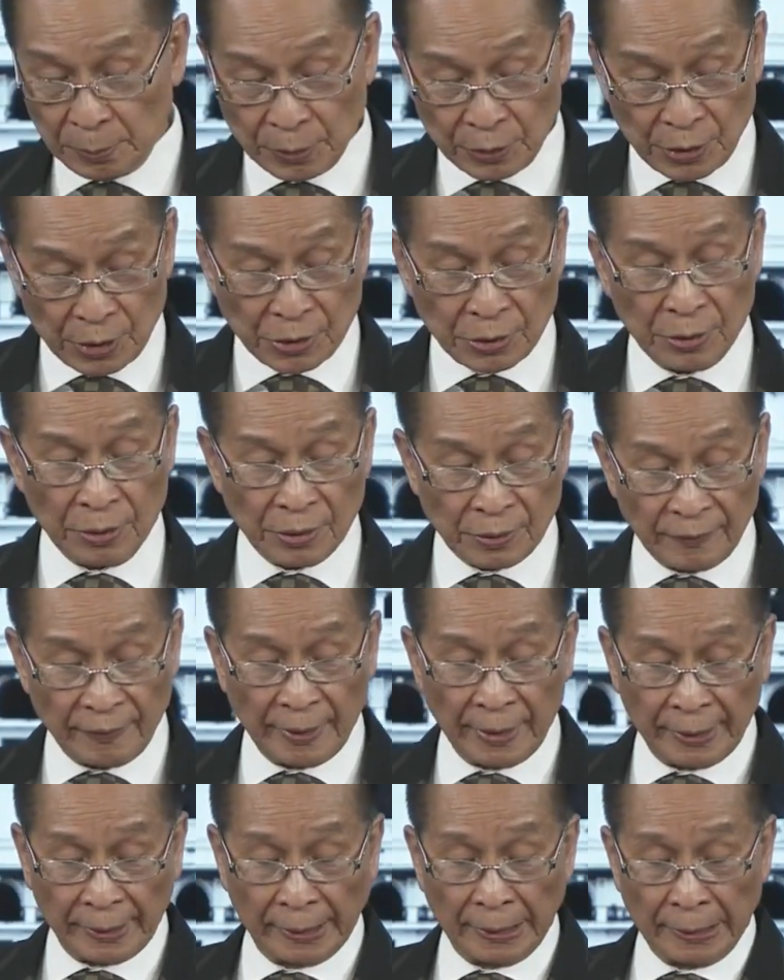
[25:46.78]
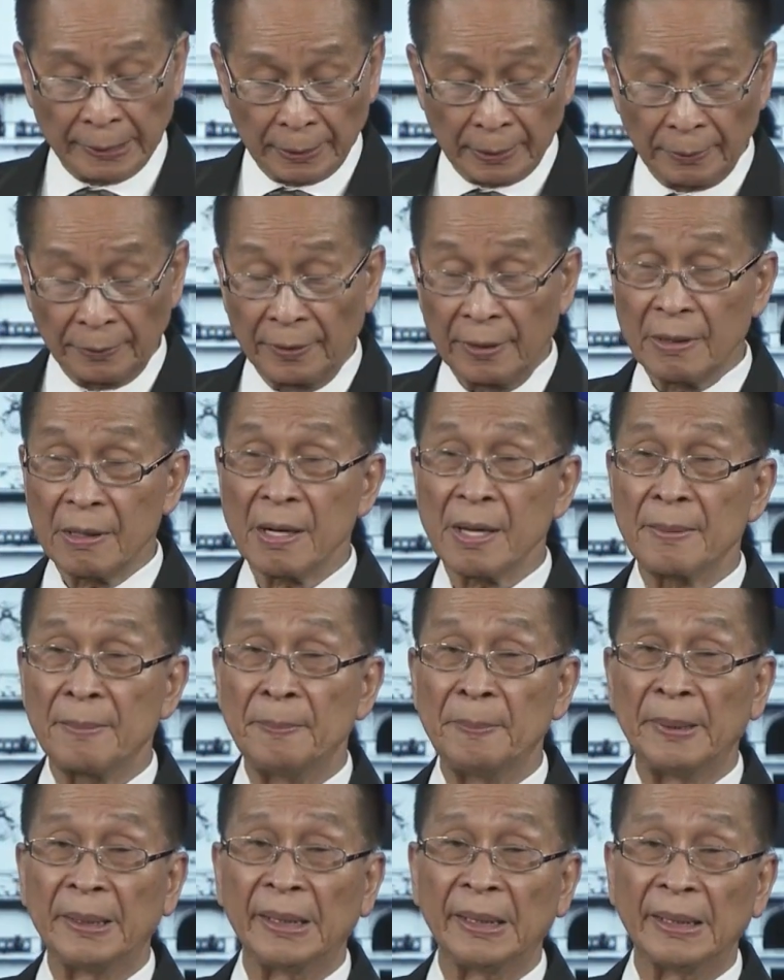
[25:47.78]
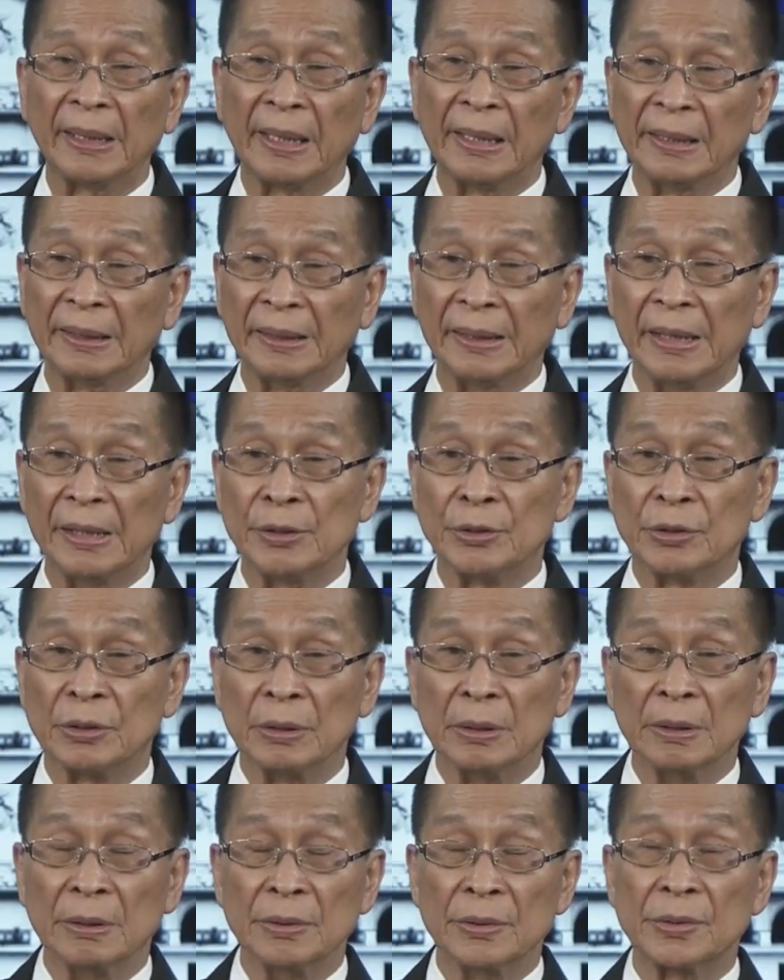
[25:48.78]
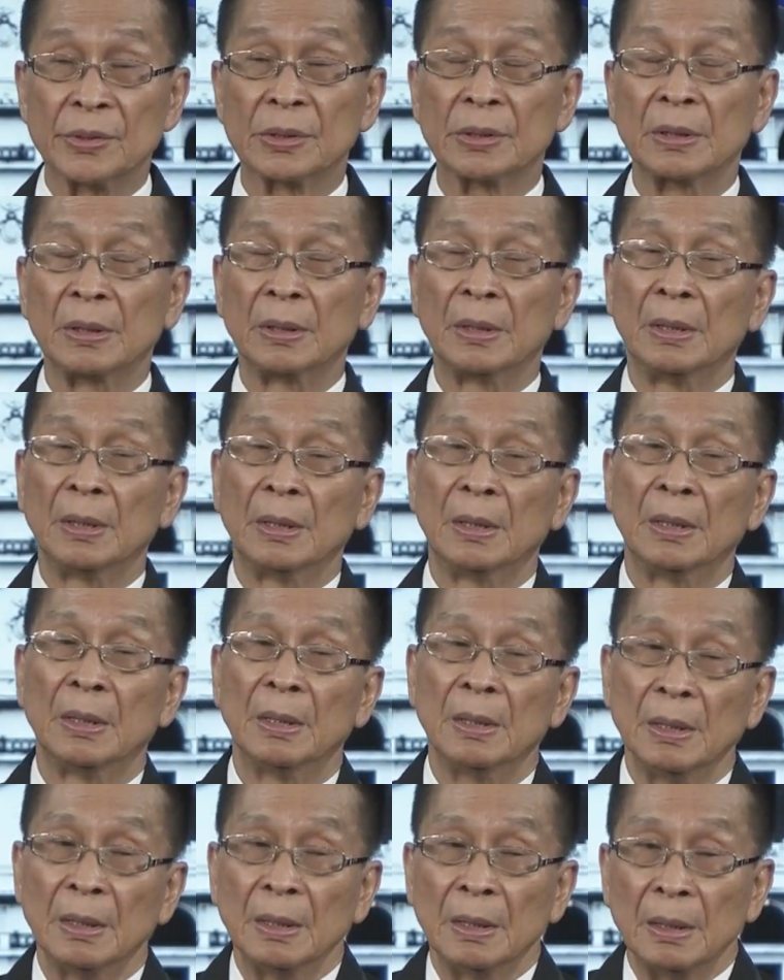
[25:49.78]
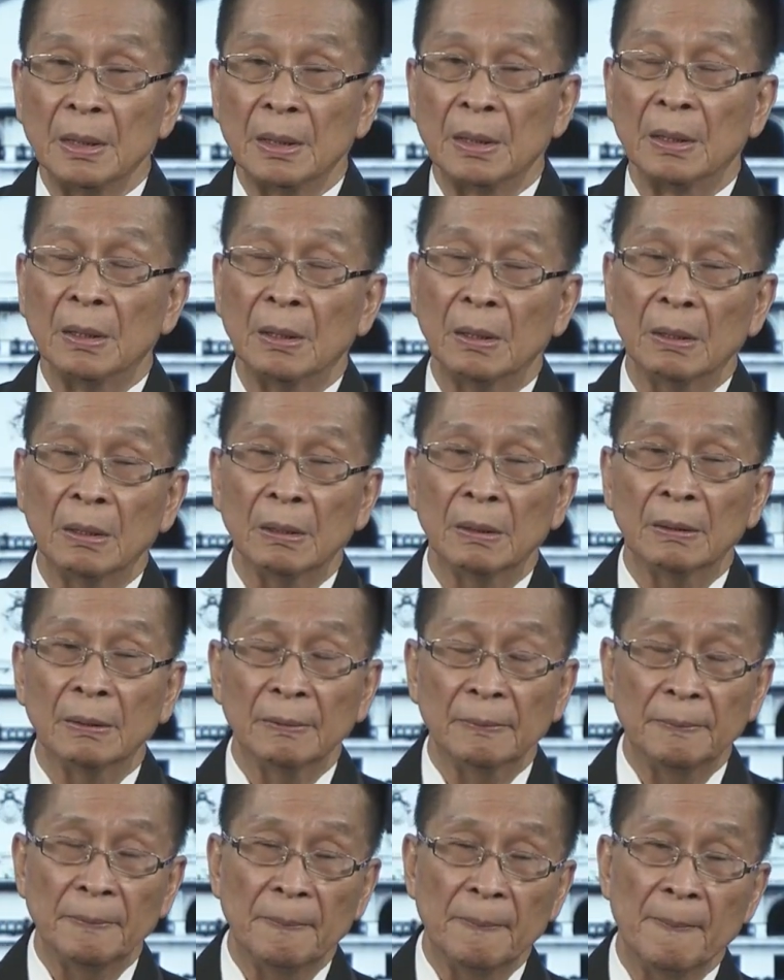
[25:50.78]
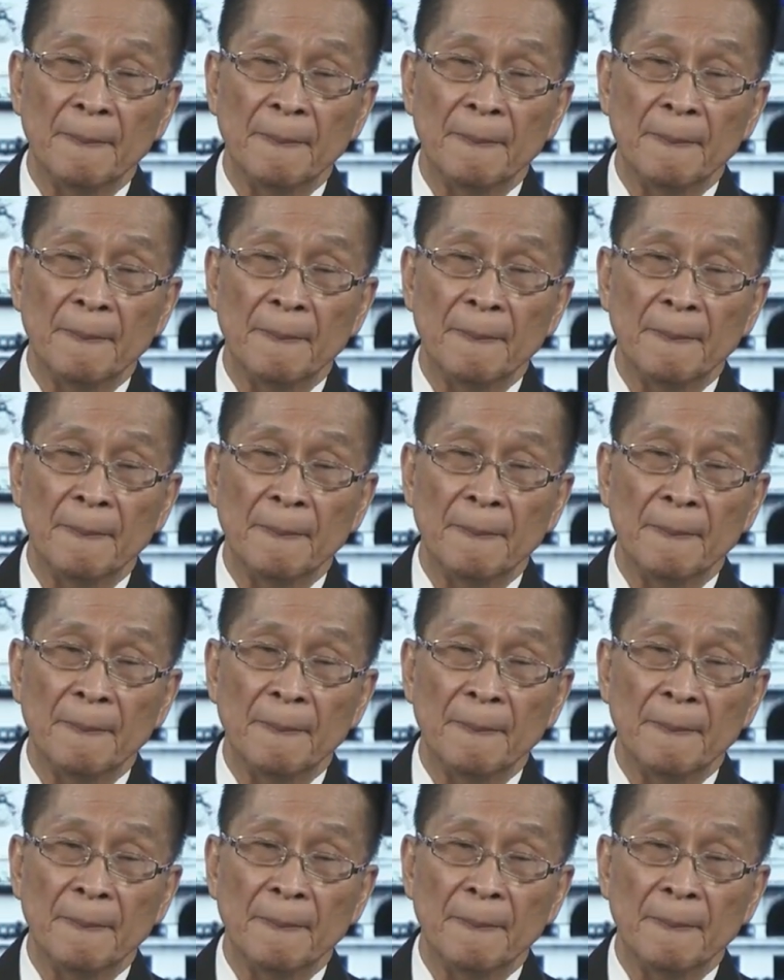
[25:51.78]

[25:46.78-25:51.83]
position is very clear. There have been allegations of